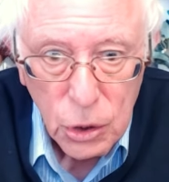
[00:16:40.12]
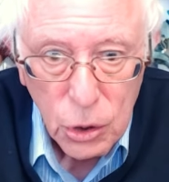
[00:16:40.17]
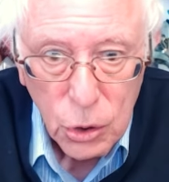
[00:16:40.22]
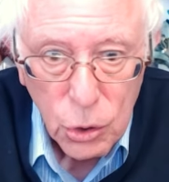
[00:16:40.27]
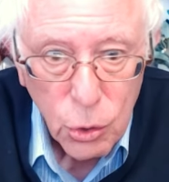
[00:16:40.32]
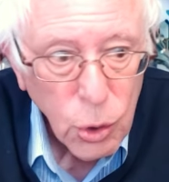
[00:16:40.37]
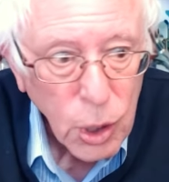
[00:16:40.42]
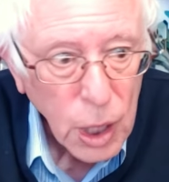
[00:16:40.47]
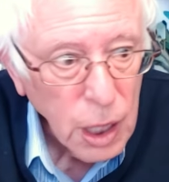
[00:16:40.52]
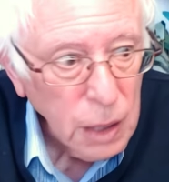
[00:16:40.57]

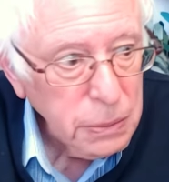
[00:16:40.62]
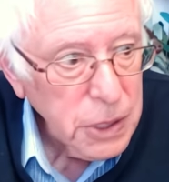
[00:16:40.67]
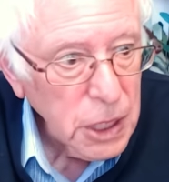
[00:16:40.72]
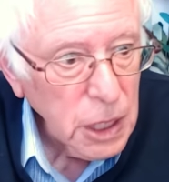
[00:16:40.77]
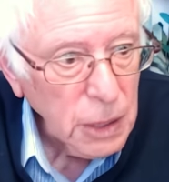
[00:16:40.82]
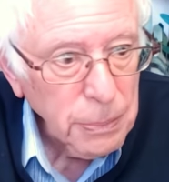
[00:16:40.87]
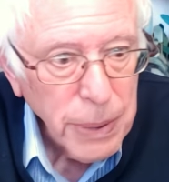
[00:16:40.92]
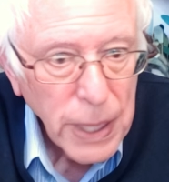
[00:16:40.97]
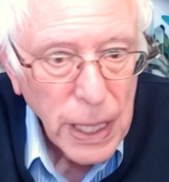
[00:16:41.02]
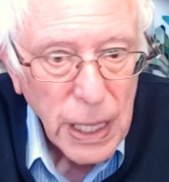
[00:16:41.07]
who are, you
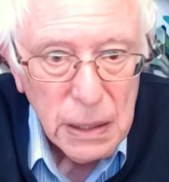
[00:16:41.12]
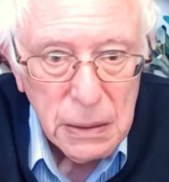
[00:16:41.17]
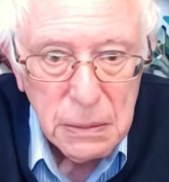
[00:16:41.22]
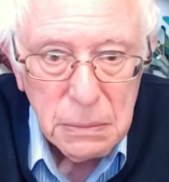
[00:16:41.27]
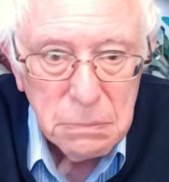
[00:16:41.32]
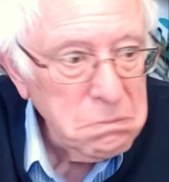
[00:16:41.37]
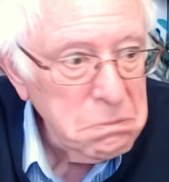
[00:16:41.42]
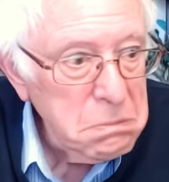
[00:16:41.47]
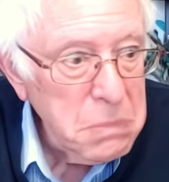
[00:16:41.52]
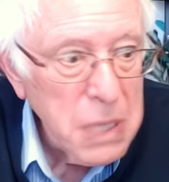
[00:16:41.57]
know, paid
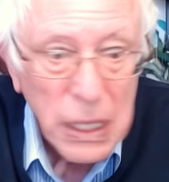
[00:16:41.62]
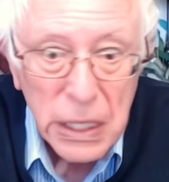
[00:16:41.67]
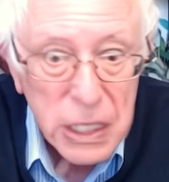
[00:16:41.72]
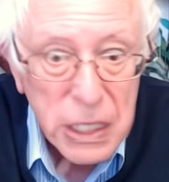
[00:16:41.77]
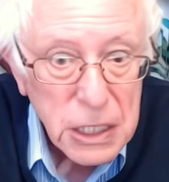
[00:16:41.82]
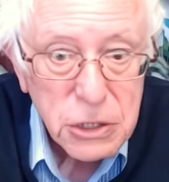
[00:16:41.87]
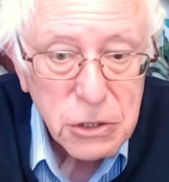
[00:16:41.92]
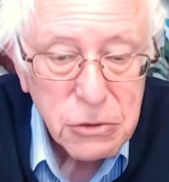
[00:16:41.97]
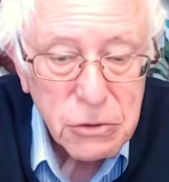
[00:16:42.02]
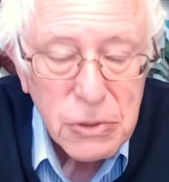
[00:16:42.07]

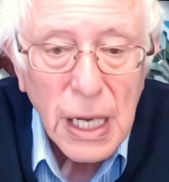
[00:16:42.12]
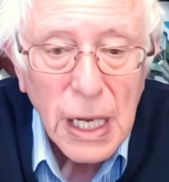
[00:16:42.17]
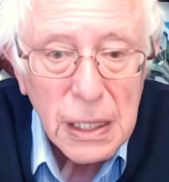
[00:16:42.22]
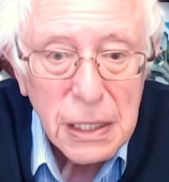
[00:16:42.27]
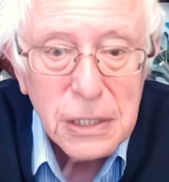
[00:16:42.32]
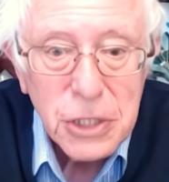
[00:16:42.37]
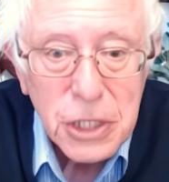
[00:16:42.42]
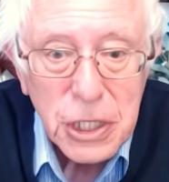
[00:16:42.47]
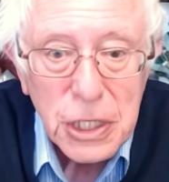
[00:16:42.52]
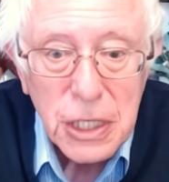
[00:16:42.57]
millions of
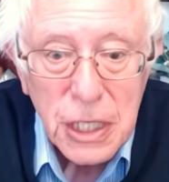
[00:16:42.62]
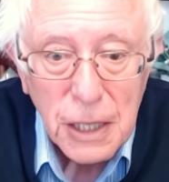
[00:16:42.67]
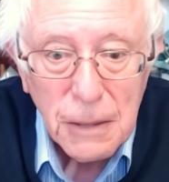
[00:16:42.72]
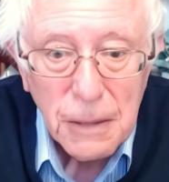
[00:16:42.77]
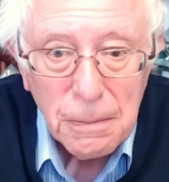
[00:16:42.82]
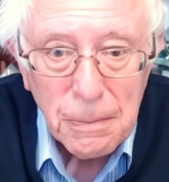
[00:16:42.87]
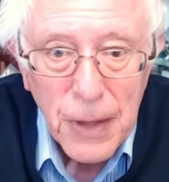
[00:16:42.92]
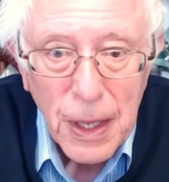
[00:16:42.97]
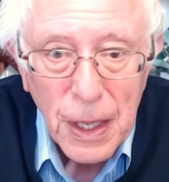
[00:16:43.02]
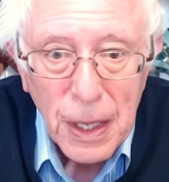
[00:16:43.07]
dollars a year,
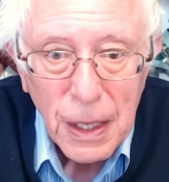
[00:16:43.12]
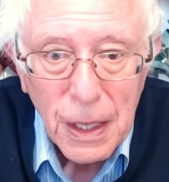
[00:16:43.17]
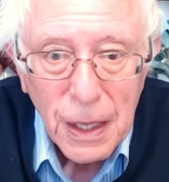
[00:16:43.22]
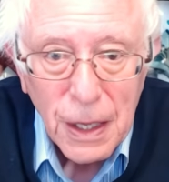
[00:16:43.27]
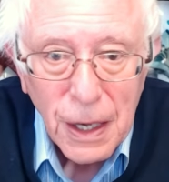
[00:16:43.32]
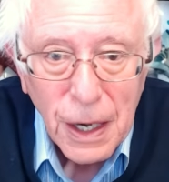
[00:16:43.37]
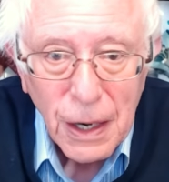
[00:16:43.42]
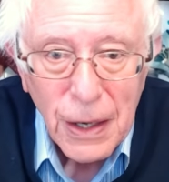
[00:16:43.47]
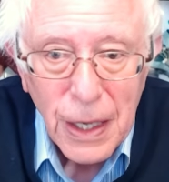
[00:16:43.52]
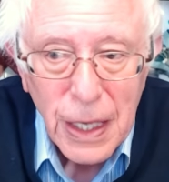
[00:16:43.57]

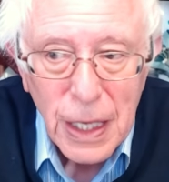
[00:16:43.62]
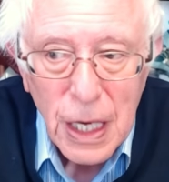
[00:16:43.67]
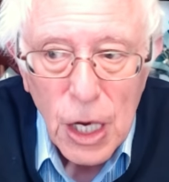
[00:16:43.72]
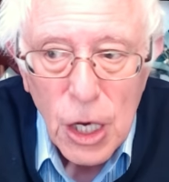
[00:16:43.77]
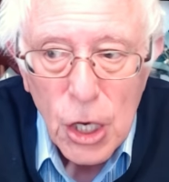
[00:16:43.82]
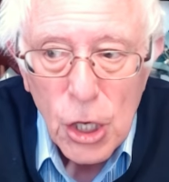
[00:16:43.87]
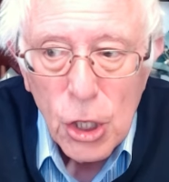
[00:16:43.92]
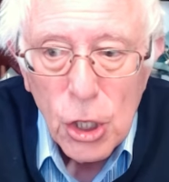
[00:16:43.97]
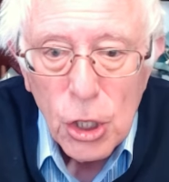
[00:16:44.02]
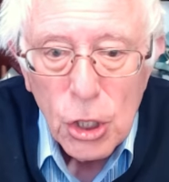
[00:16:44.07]
right?
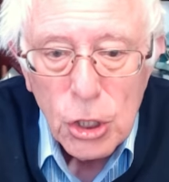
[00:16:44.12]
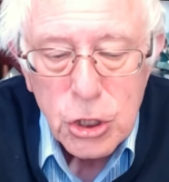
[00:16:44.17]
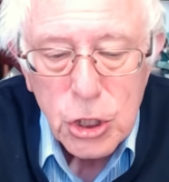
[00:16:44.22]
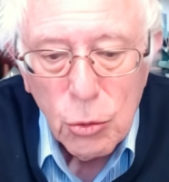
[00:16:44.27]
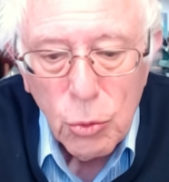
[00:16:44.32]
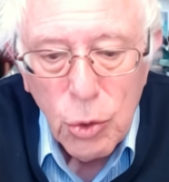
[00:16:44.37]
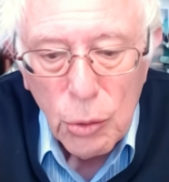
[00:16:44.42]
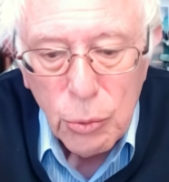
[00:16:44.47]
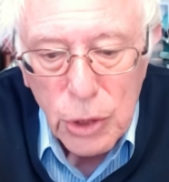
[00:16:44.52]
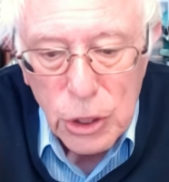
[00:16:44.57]
So
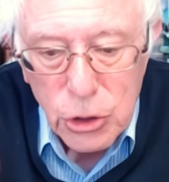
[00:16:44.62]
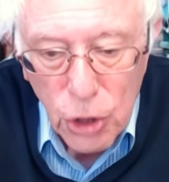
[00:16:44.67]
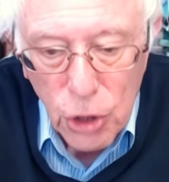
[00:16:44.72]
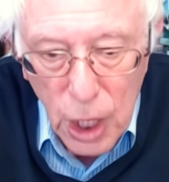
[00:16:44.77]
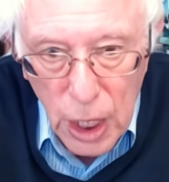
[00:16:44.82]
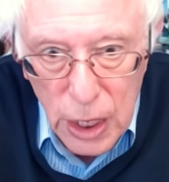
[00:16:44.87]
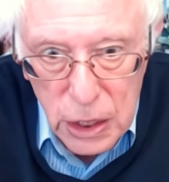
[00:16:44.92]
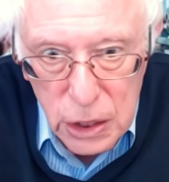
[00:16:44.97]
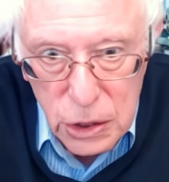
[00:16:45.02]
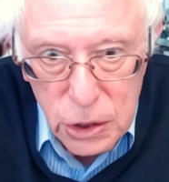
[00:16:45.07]
what we're
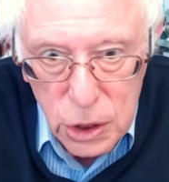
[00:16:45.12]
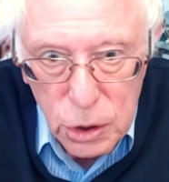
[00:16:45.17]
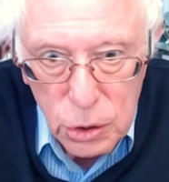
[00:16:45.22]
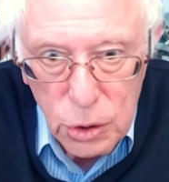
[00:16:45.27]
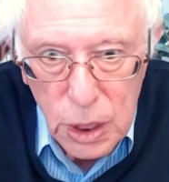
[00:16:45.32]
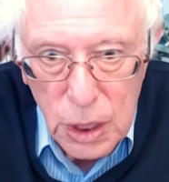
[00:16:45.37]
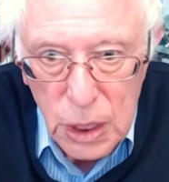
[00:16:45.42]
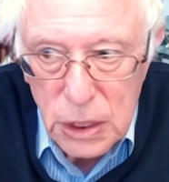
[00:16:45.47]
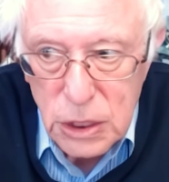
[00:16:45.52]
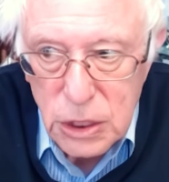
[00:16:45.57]
trying to
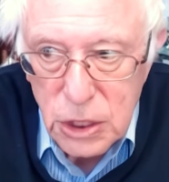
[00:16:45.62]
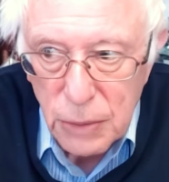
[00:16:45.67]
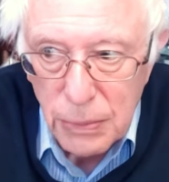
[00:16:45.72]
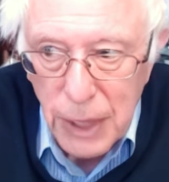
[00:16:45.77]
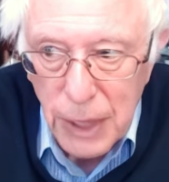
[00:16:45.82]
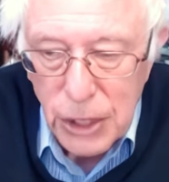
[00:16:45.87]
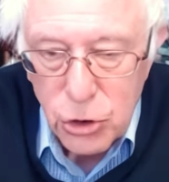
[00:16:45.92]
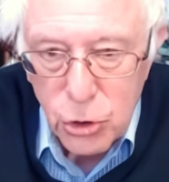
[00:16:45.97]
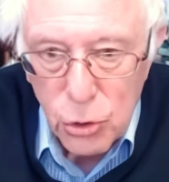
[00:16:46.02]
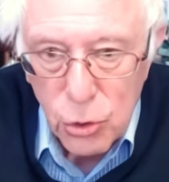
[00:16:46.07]
do is to
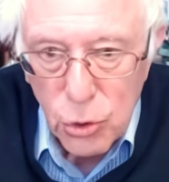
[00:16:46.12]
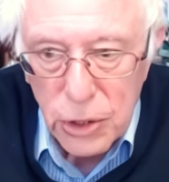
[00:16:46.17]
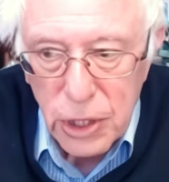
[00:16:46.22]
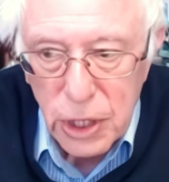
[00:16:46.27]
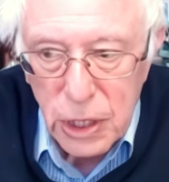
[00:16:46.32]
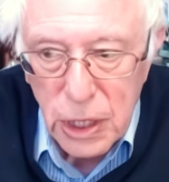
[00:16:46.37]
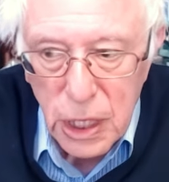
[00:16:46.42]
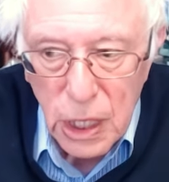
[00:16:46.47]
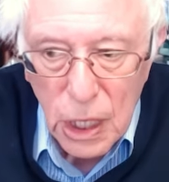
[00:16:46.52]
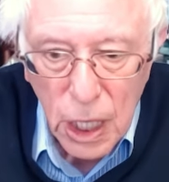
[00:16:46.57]
make sure
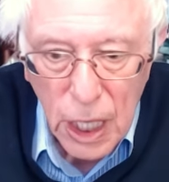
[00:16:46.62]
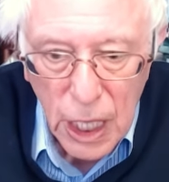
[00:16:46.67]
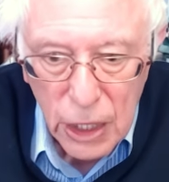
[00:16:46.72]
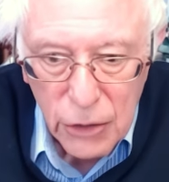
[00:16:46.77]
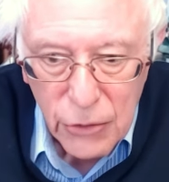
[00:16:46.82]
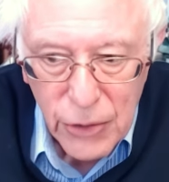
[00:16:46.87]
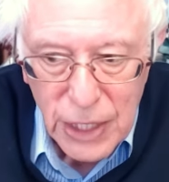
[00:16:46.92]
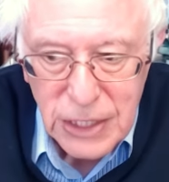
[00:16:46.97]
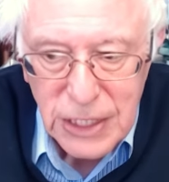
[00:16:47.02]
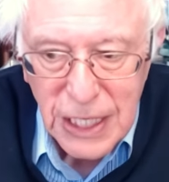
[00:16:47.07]
that the
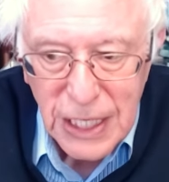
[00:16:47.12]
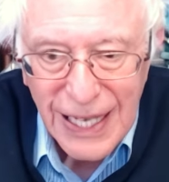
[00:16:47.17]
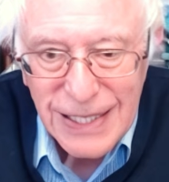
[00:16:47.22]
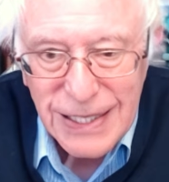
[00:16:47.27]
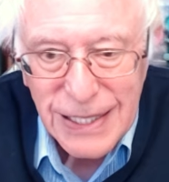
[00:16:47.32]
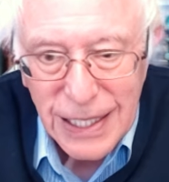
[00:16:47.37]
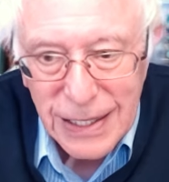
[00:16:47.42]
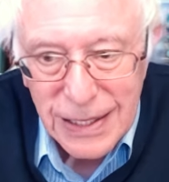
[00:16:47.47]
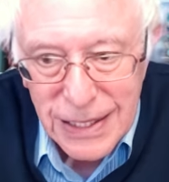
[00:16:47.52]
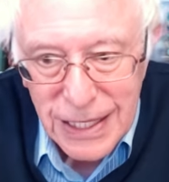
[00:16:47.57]
IRS has
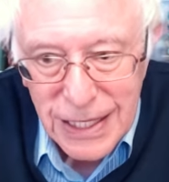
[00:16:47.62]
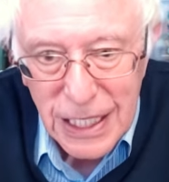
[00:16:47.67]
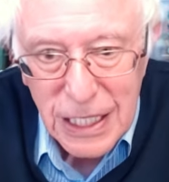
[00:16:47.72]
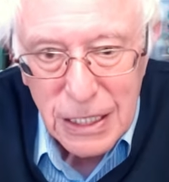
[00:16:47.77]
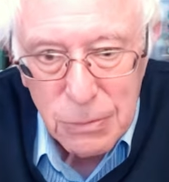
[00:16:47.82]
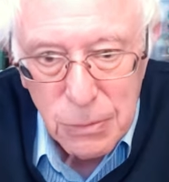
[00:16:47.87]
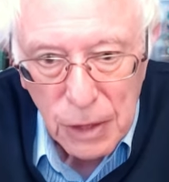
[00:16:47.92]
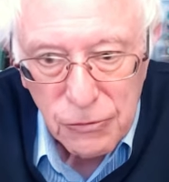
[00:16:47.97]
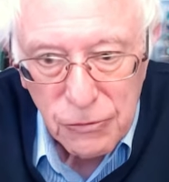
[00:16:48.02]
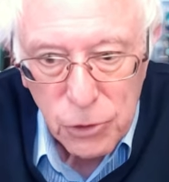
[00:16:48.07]
a
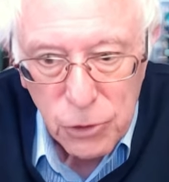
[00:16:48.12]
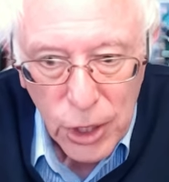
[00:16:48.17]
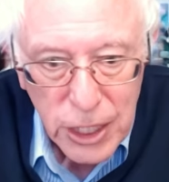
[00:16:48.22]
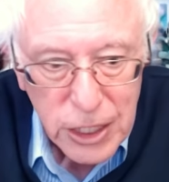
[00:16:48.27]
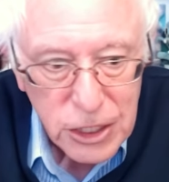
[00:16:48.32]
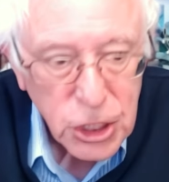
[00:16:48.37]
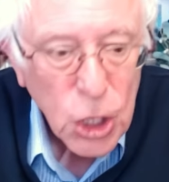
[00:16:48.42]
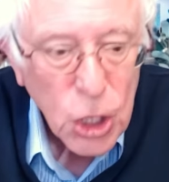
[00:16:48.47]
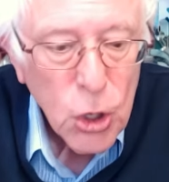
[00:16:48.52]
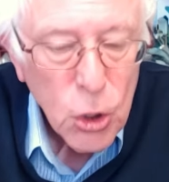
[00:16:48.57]
team of
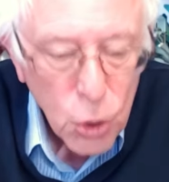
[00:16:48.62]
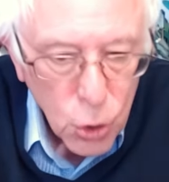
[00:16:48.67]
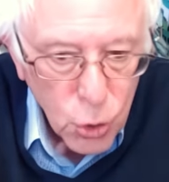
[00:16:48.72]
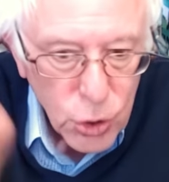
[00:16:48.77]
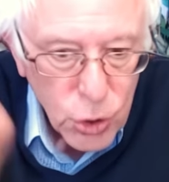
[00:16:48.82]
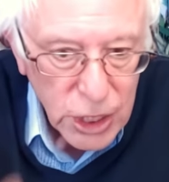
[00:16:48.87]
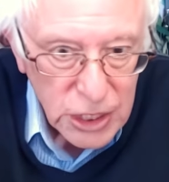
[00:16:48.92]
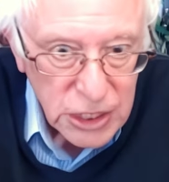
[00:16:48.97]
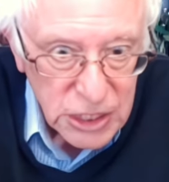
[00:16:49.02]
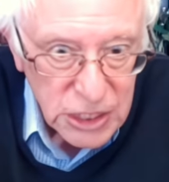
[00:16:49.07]
lawyers who
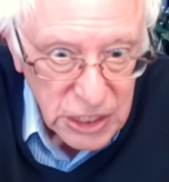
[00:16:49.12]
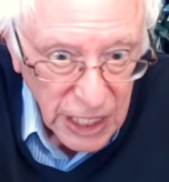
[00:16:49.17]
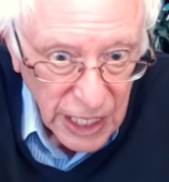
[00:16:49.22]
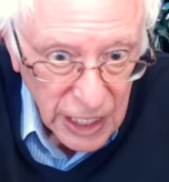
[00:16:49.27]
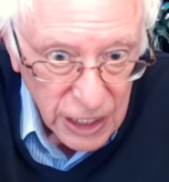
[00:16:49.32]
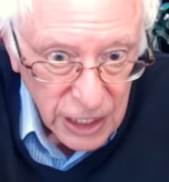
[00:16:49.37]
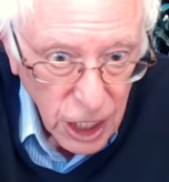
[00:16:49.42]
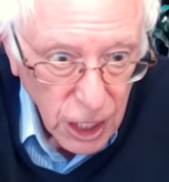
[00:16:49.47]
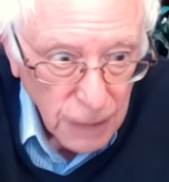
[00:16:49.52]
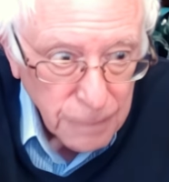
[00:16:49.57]
can
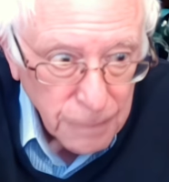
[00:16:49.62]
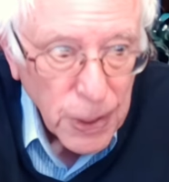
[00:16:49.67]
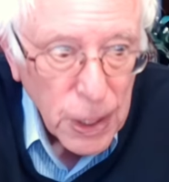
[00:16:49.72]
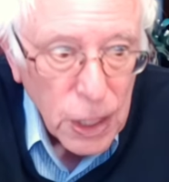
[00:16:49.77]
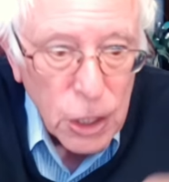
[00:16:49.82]
stand up